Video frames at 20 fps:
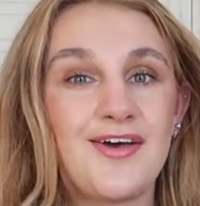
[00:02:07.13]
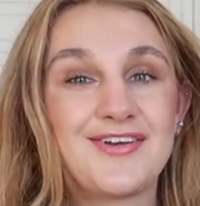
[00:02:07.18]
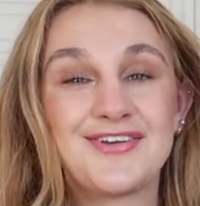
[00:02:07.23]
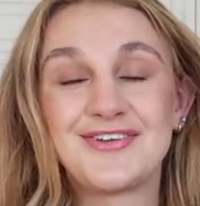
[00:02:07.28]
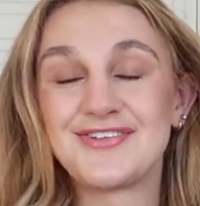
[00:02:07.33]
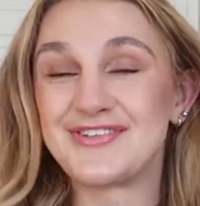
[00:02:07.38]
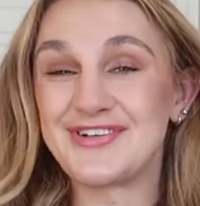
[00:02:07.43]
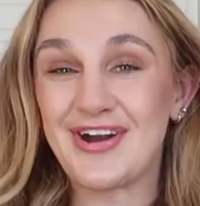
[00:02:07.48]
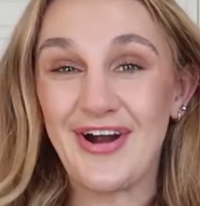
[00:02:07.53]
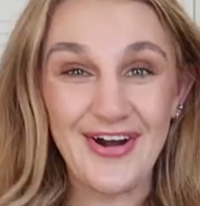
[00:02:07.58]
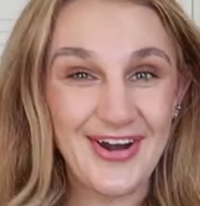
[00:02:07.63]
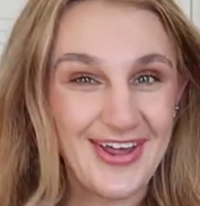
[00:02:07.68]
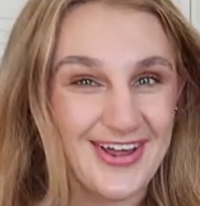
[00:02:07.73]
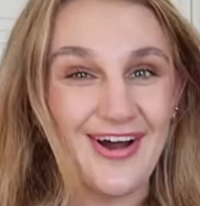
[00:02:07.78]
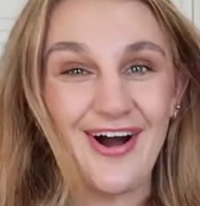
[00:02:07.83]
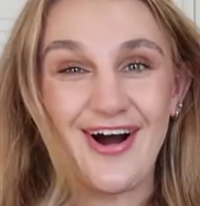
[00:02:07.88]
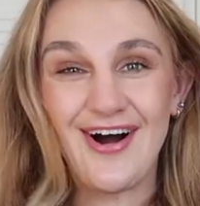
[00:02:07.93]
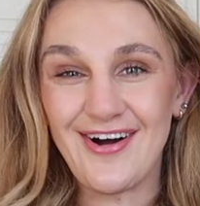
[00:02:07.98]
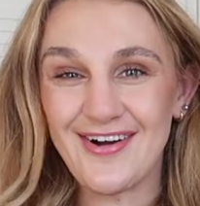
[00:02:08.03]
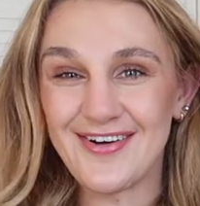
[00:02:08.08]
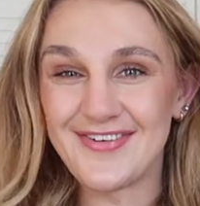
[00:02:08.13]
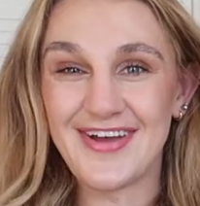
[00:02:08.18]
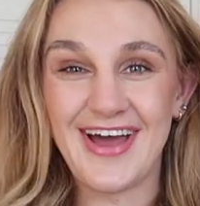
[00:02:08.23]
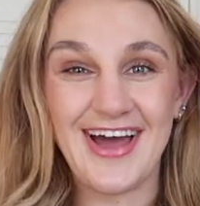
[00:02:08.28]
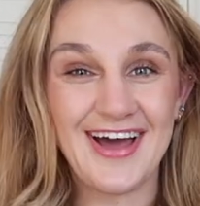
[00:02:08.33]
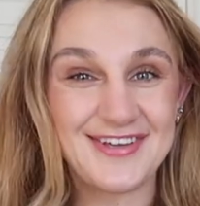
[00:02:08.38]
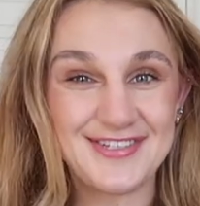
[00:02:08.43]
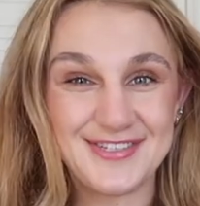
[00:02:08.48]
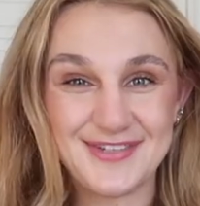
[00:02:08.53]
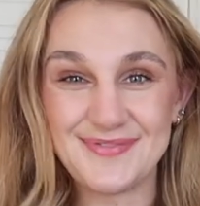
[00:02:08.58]
Starting off,
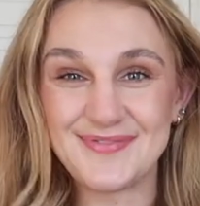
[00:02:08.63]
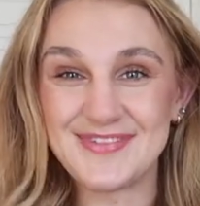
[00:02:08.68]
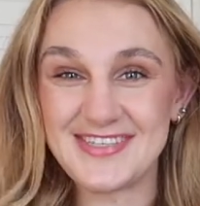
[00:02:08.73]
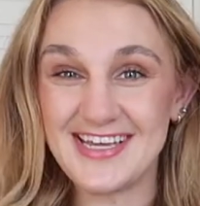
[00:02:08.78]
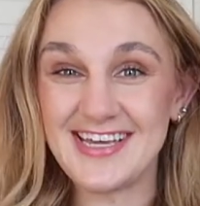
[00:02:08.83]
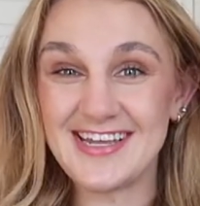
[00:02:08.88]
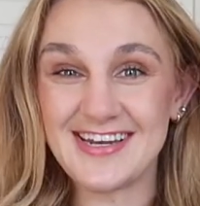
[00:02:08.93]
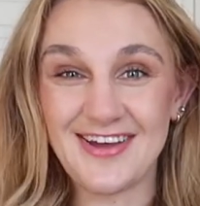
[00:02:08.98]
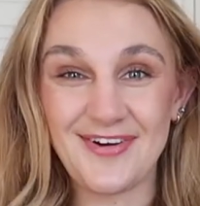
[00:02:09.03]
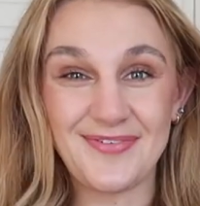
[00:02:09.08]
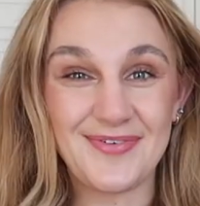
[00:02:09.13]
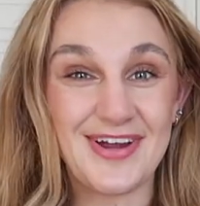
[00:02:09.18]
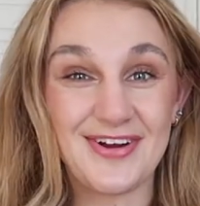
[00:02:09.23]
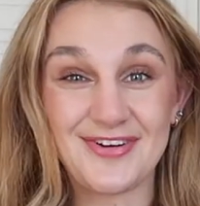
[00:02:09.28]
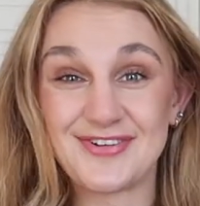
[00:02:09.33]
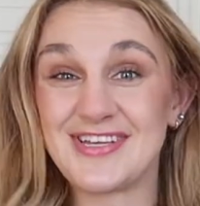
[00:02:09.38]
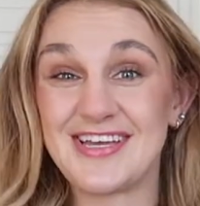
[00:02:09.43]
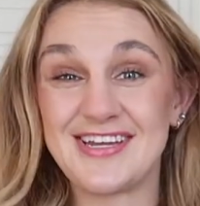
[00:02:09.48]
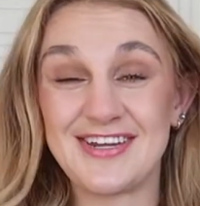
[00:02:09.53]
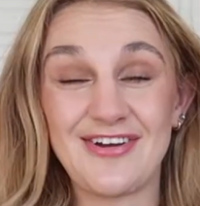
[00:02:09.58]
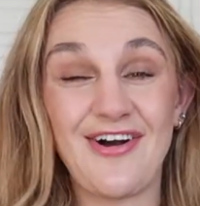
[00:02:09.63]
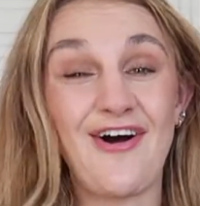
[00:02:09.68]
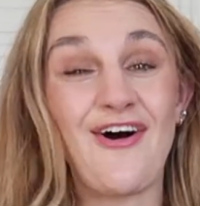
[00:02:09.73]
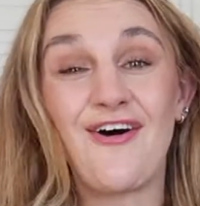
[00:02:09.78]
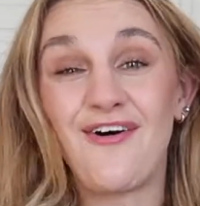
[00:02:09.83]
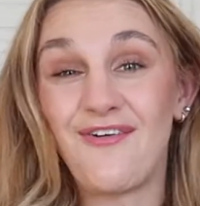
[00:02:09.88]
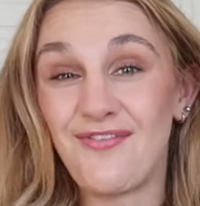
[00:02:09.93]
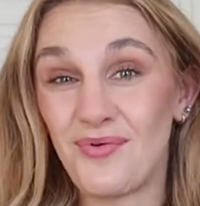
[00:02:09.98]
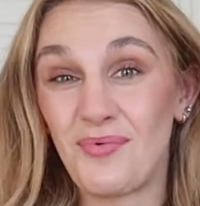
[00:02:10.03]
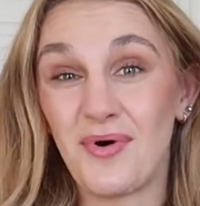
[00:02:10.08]
as you've seen, we are sanding
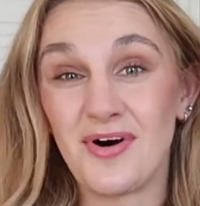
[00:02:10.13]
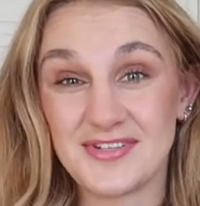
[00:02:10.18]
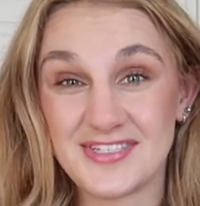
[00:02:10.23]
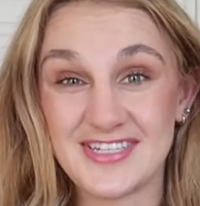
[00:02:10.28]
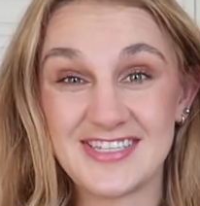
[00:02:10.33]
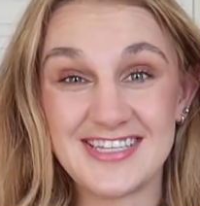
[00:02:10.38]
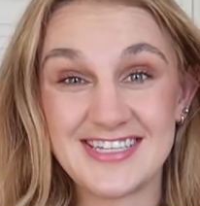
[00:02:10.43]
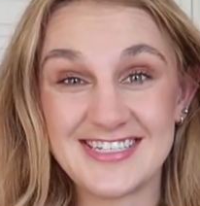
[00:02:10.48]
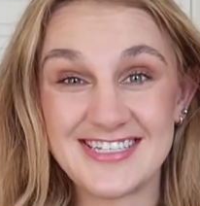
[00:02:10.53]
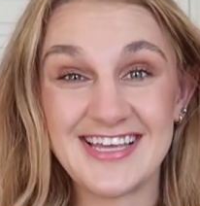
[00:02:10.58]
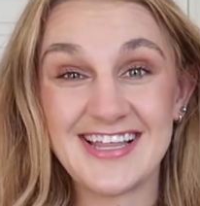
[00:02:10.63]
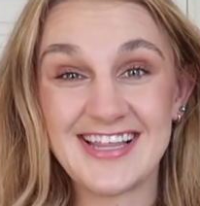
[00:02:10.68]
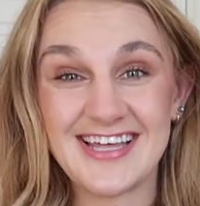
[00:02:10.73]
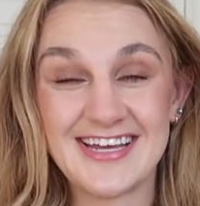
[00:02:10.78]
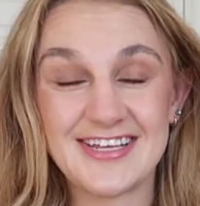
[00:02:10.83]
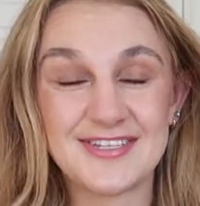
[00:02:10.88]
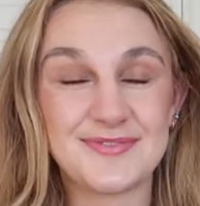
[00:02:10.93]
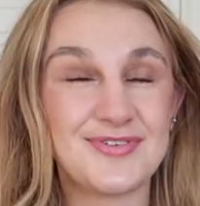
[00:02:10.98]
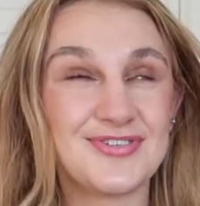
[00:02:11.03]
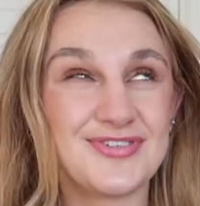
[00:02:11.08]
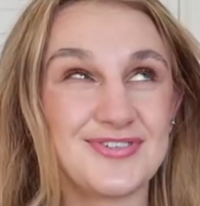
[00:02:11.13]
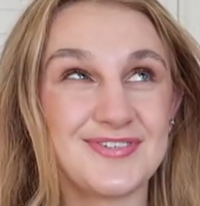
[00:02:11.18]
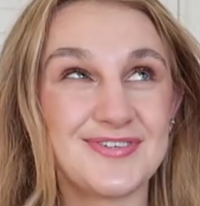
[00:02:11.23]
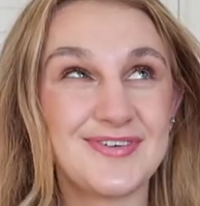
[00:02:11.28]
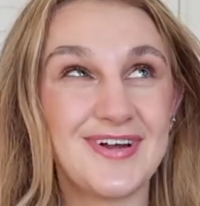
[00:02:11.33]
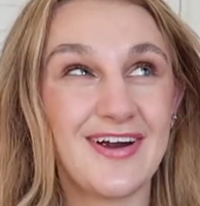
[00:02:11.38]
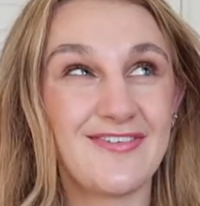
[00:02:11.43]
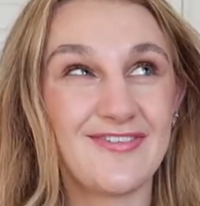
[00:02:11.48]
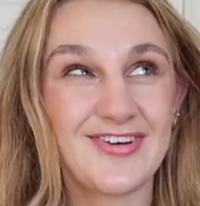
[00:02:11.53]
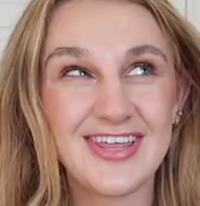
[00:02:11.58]
all of the walls and the ceilings, which is
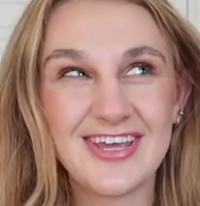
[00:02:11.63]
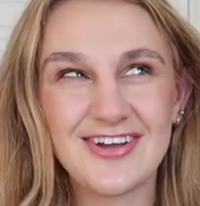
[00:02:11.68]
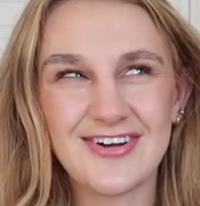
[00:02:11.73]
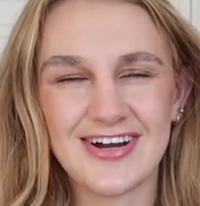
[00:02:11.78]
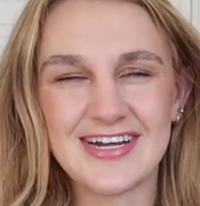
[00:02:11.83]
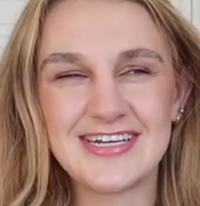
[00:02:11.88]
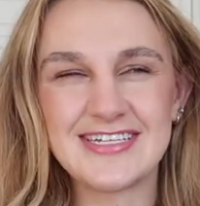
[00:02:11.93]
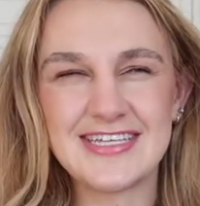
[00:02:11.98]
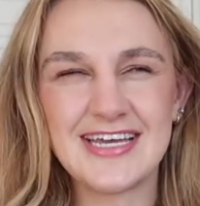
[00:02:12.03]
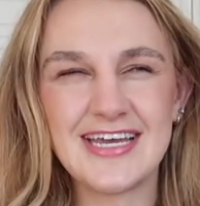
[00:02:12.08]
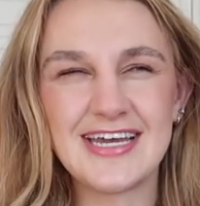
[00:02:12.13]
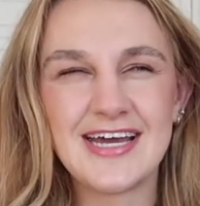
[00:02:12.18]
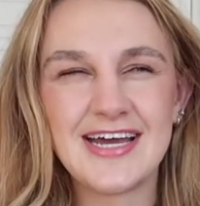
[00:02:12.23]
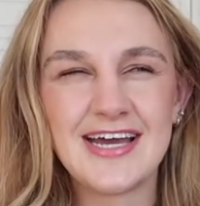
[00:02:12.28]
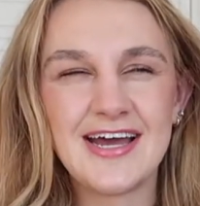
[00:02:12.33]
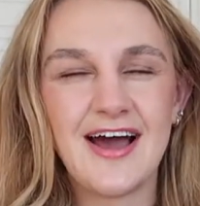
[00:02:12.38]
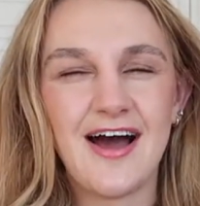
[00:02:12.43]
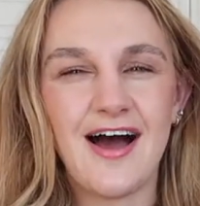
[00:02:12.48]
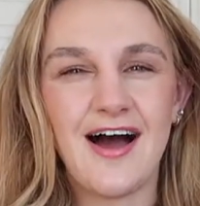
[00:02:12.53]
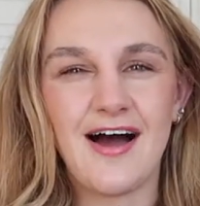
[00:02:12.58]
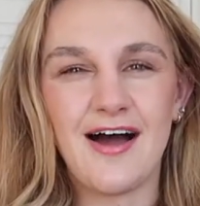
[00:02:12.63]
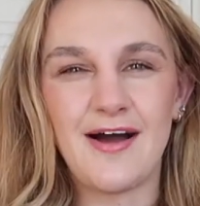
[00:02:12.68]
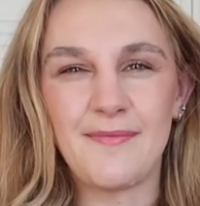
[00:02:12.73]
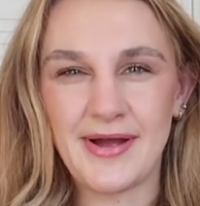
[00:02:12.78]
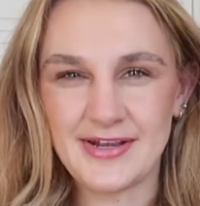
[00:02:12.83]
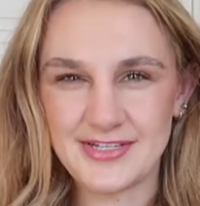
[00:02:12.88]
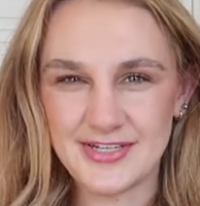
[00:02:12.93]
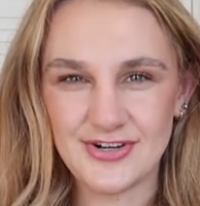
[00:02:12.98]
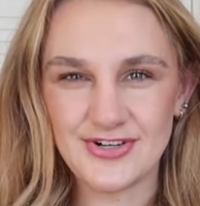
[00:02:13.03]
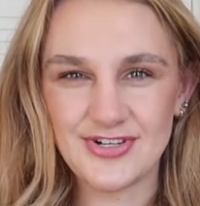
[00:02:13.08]
really crazy.
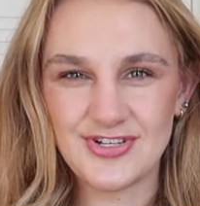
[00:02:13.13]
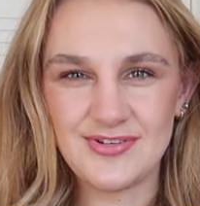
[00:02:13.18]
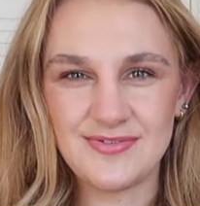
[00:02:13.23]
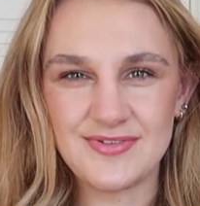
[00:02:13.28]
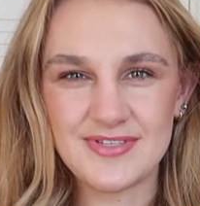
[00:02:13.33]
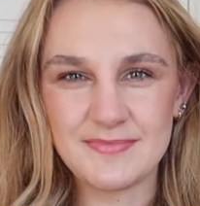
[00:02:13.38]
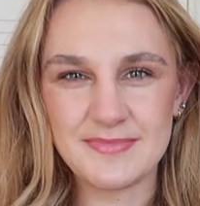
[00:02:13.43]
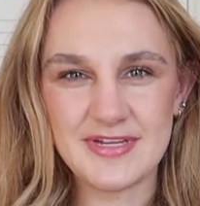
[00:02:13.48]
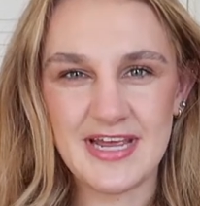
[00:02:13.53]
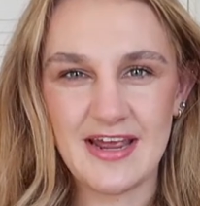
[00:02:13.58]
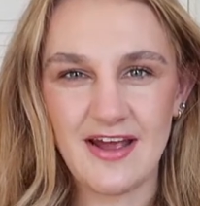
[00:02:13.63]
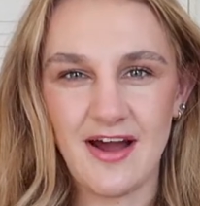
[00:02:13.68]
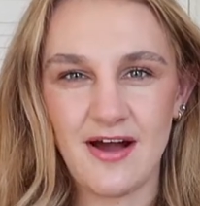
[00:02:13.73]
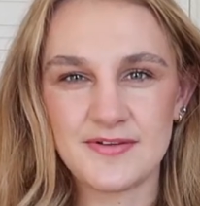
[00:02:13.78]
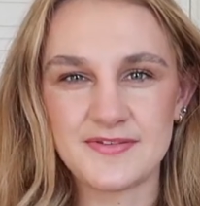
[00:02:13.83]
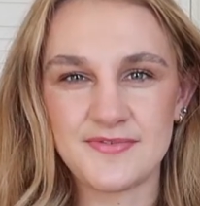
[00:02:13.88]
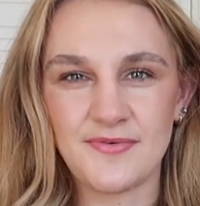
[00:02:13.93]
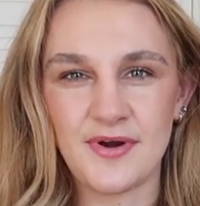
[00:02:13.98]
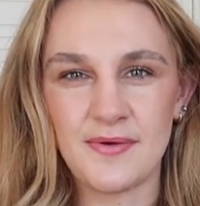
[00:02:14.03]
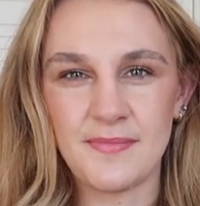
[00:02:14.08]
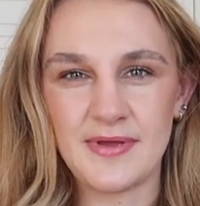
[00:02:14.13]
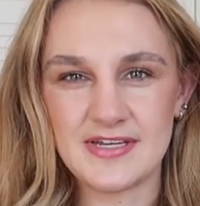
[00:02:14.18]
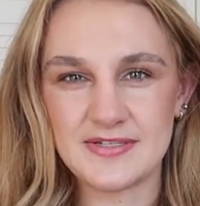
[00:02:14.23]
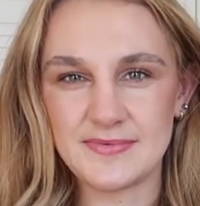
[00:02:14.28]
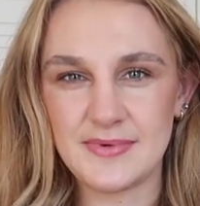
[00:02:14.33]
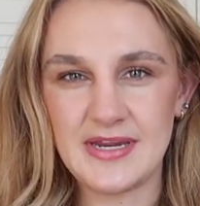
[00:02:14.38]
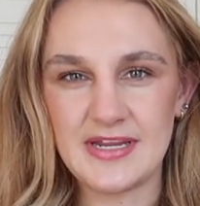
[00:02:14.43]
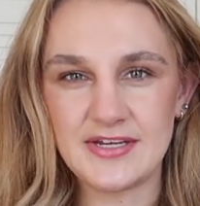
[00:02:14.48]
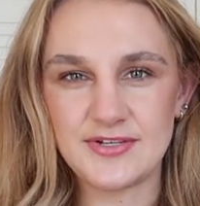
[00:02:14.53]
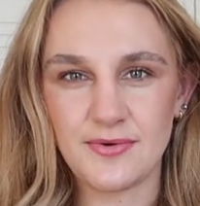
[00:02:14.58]
I started to do some takeoffs for it because
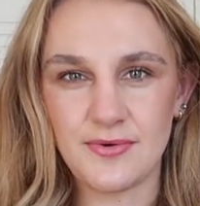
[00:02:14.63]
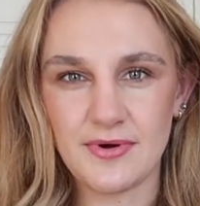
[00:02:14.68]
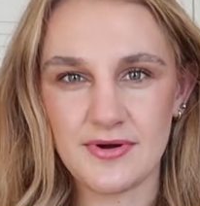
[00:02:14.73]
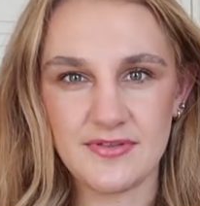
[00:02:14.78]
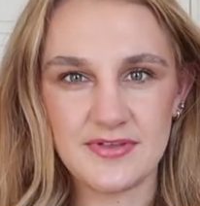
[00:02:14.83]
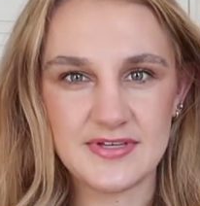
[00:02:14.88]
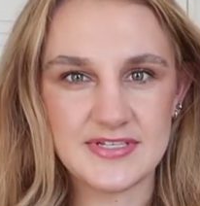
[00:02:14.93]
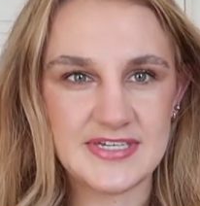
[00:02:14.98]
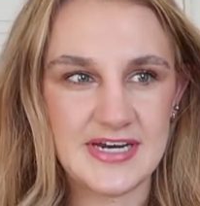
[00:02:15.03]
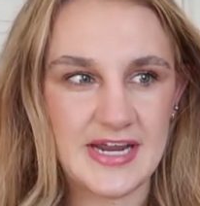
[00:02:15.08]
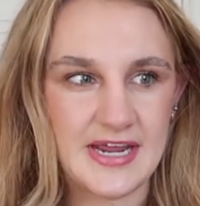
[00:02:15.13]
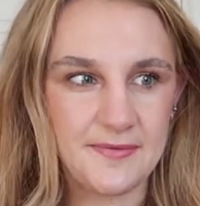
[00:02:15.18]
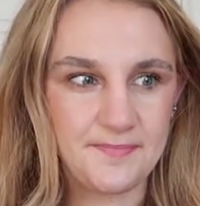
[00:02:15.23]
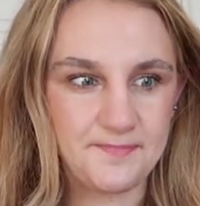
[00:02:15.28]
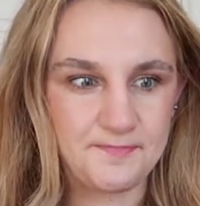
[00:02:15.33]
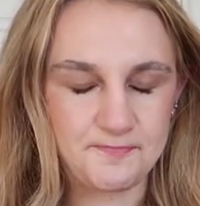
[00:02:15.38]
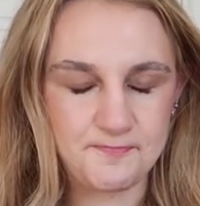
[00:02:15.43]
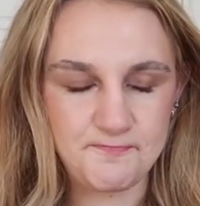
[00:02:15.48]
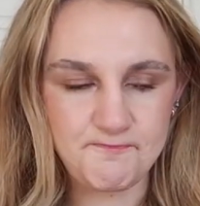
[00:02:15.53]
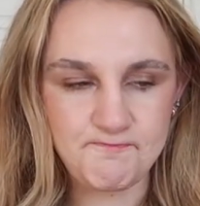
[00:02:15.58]
we need to order the stain.